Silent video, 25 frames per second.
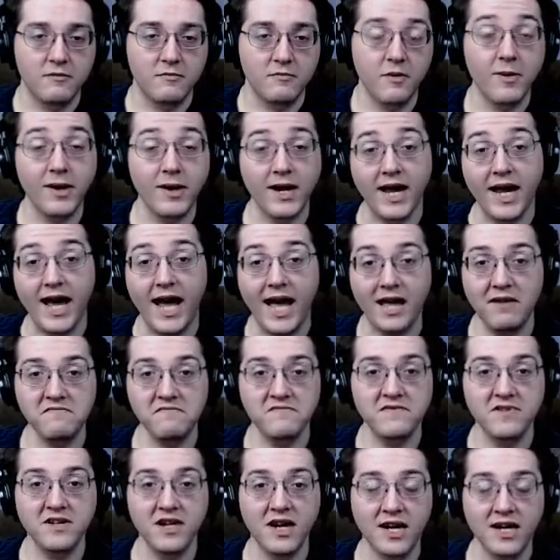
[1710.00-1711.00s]
but what I
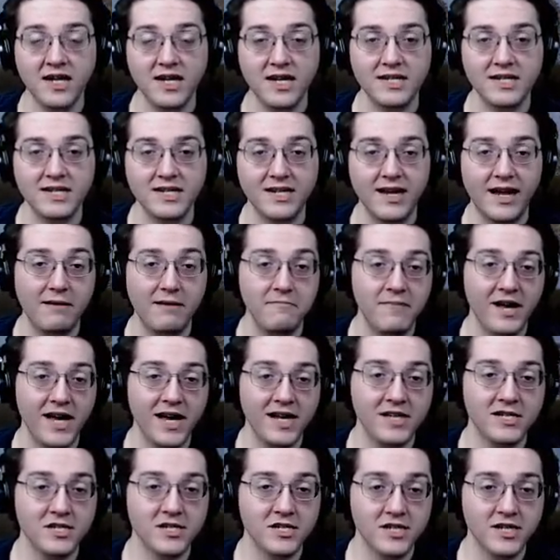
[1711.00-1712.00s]
have done, I, I
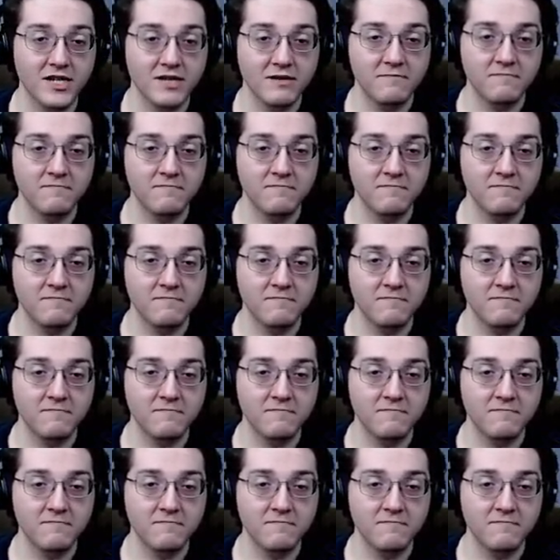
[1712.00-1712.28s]
managed to